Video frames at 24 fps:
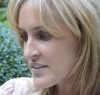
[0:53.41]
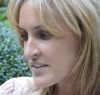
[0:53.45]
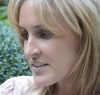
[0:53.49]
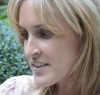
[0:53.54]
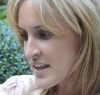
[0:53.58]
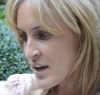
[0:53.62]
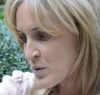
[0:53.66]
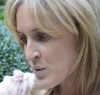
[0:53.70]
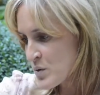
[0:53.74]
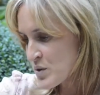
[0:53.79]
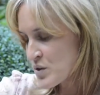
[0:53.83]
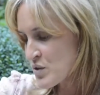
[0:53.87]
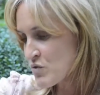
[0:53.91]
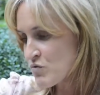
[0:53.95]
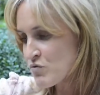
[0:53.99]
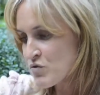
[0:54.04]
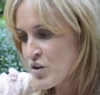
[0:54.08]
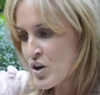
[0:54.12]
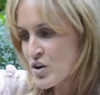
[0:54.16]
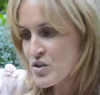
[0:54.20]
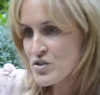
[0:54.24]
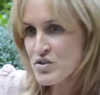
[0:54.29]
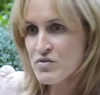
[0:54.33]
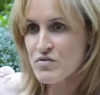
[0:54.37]
There were
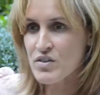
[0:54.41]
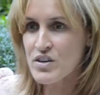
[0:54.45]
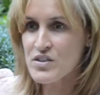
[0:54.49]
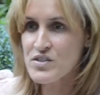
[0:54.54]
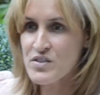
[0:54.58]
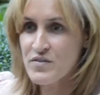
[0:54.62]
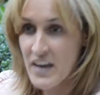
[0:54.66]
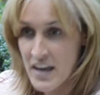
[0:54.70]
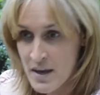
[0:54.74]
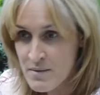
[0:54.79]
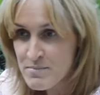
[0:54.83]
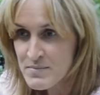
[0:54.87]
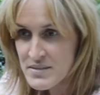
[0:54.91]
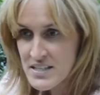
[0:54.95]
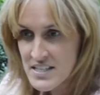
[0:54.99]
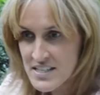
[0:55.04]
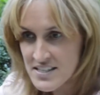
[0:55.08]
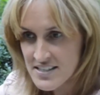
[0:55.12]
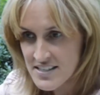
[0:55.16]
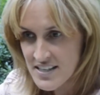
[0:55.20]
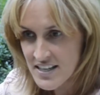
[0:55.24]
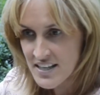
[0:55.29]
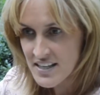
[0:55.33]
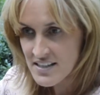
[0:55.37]
rows and rows of empty
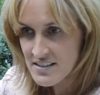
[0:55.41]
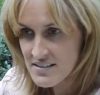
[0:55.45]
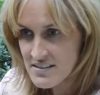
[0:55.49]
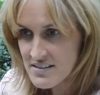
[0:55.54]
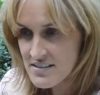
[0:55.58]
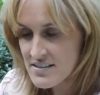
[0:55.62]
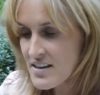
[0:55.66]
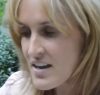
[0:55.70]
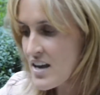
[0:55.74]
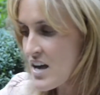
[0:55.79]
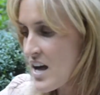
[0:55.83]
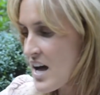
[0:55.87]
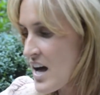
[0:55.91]
seats.